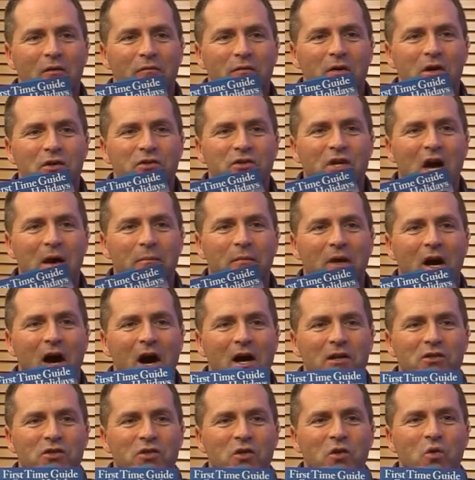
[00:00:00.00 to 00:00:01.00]
First time
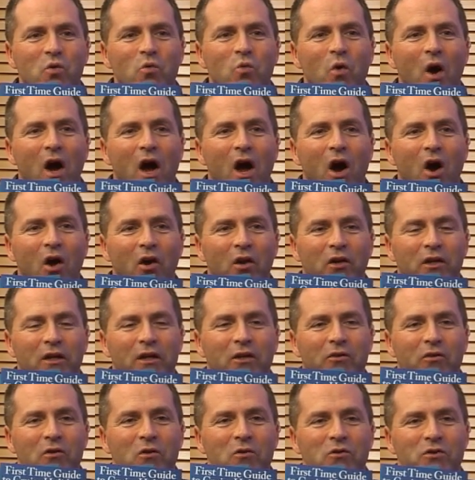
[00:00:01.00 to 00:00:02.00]
guide to
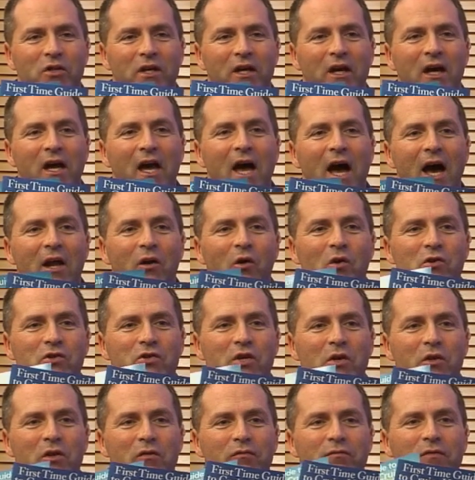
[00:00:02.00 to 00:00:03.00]
holiday cruising, and
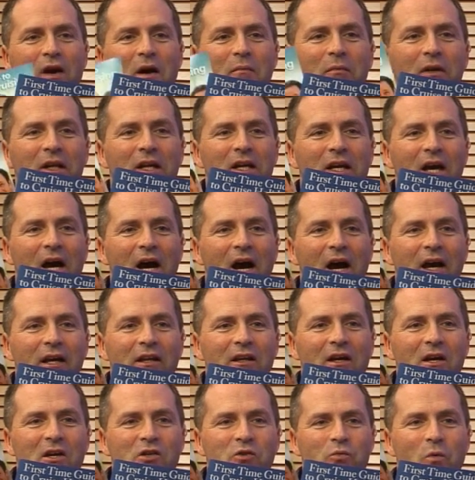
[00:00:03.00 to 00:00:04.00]
also the family
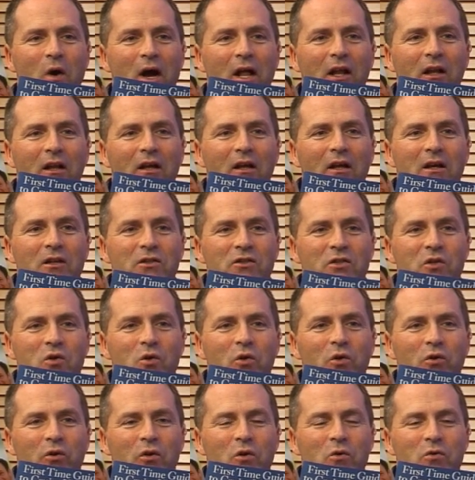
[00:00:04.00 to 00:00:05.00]
guide as well
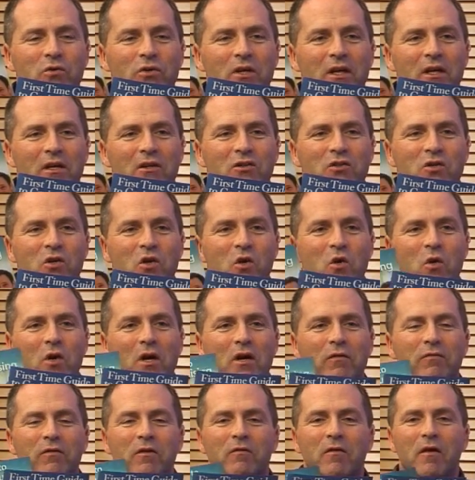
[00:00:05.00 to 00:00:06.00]
to cruising
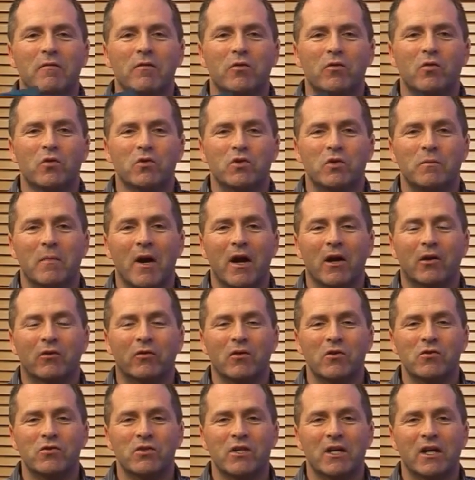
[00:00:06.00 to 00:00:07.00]
too. If you've ever thought about
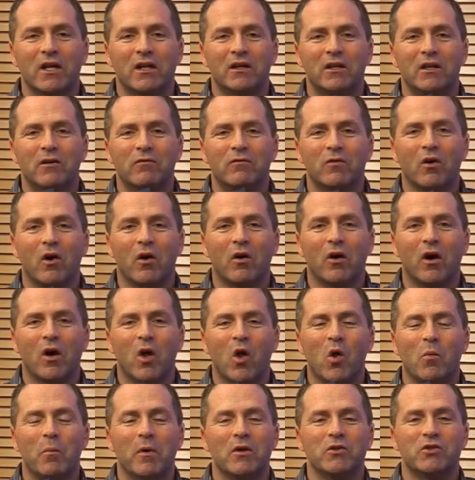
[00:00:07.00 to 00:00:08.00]
cruising and you've got
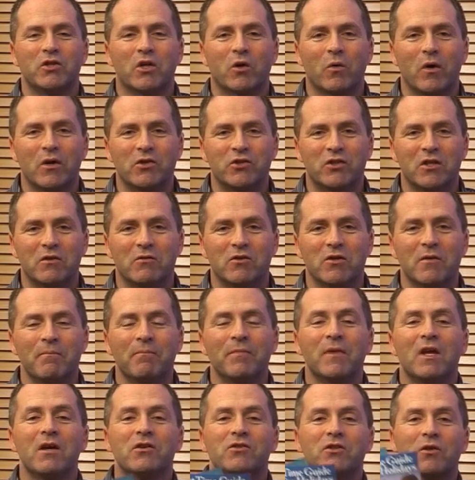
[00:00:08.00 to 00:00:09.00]
a whole bunch of questions,
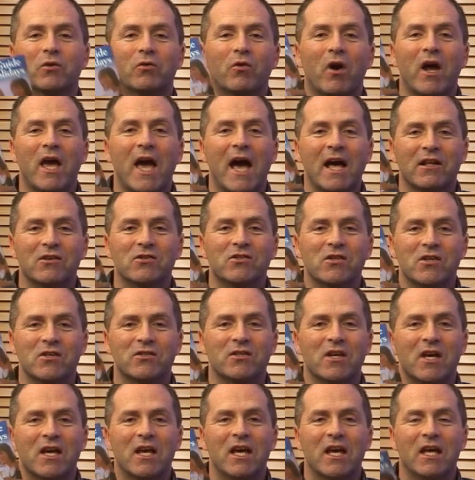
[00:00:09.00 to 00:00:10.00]
some great
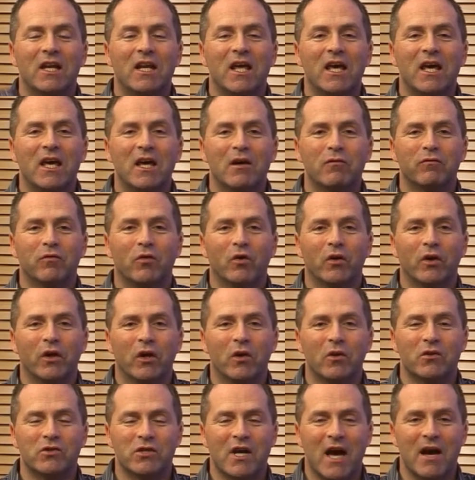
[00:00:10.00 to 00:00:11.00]
answers in here for
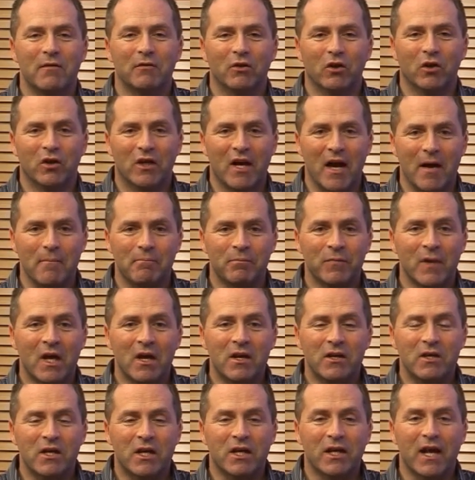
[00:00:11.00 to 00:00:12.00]
you to have a look at.
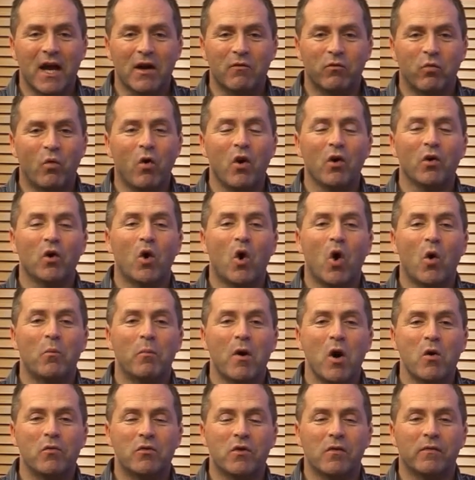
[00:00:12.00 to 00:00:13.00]
You can have one
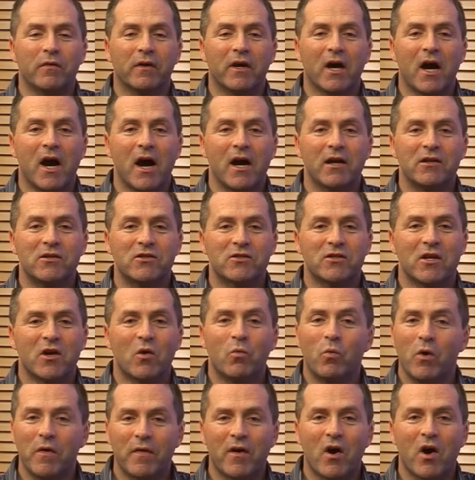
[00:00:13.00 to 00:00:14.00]
or both of the
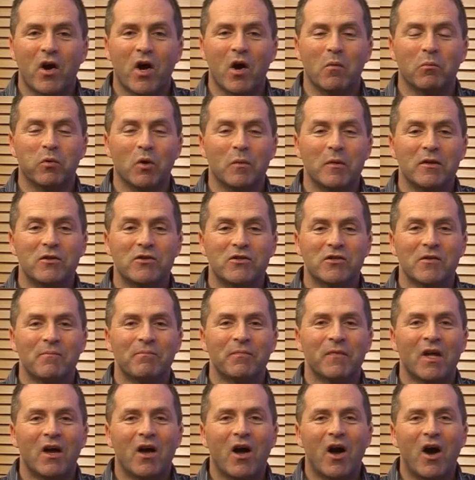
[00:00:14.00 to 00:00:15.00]
guides with our
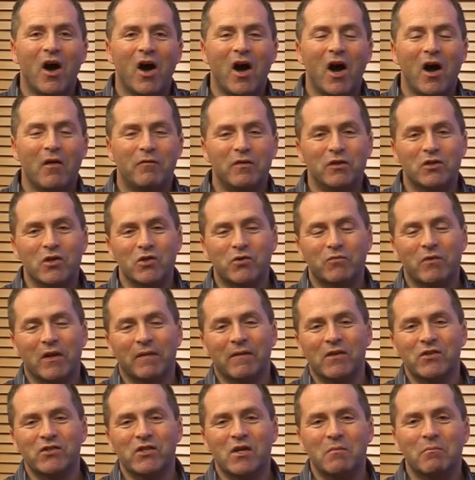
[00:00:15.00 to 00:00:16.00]
compliments if you just
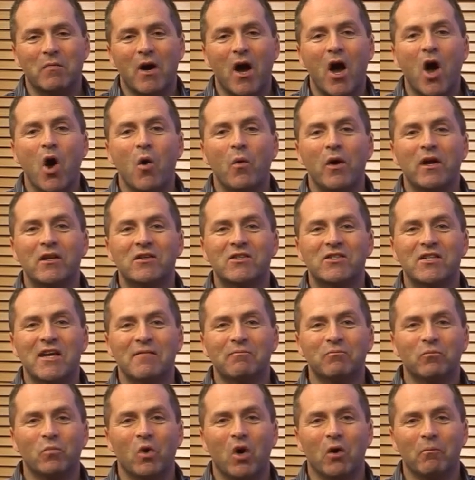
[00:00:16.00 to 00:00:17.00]
ring this number
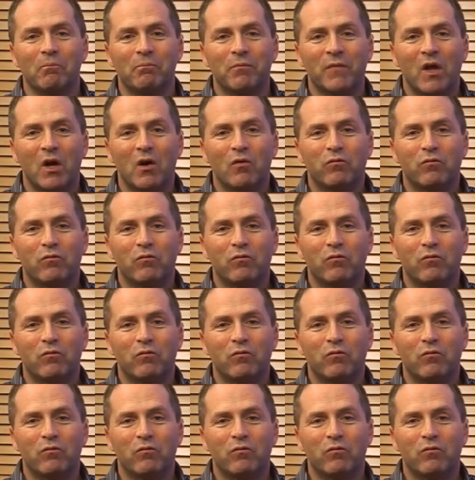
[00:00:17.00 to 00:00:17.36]
0871